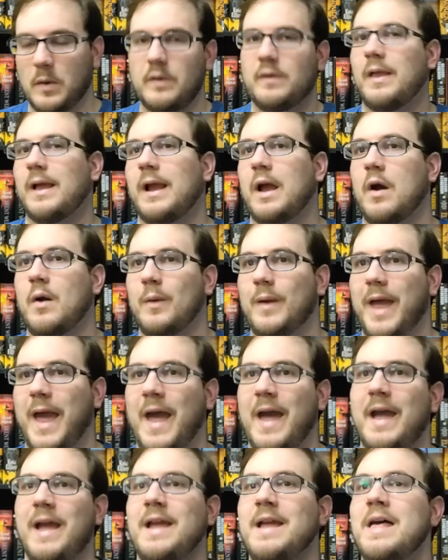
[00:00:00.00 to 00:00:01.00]
word like
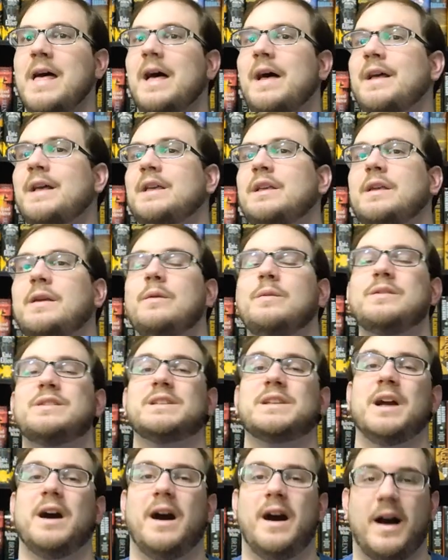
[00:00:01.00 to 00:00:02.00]
okay,
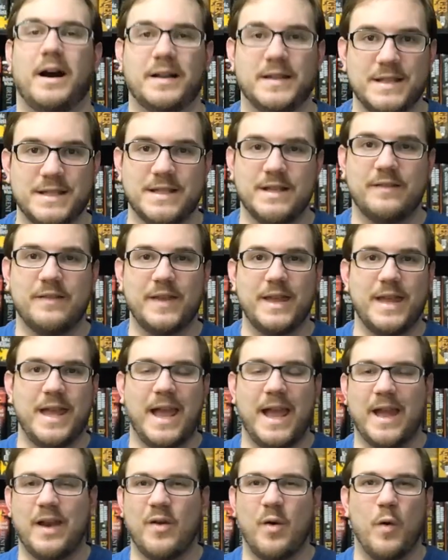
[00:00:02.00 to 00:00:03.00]
used
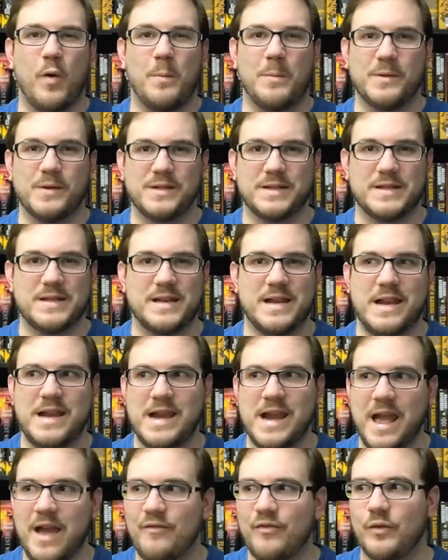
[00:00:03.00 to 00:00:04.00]
constantly and almost
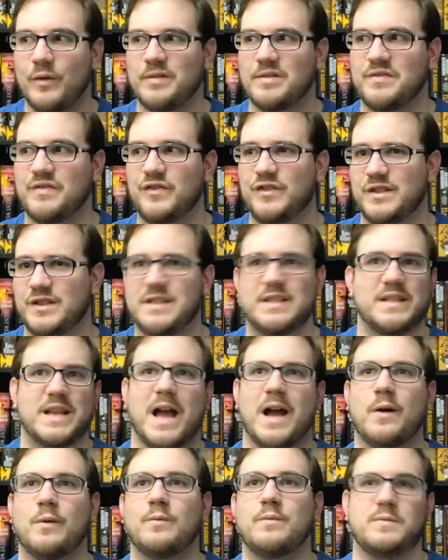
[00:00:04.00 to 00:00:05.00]
never
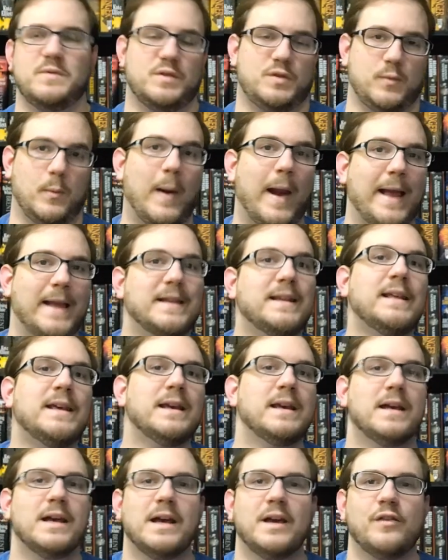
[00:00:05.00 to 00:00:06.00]
sounds right
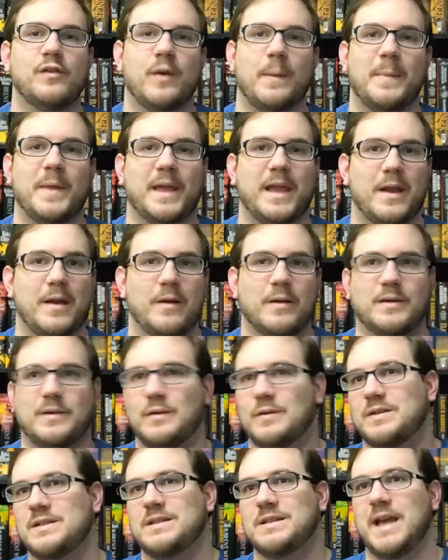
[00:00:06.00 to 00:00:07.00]
from the
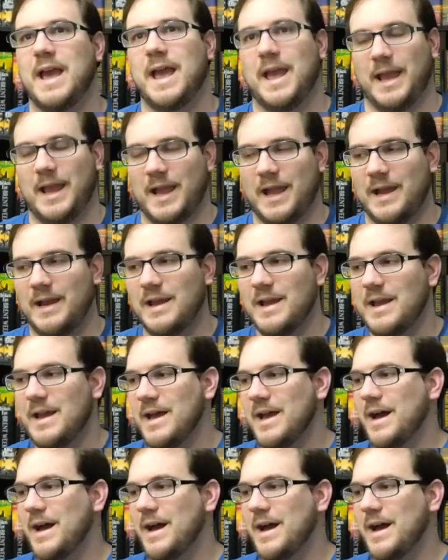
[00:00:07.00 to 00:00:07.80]
characters saying it.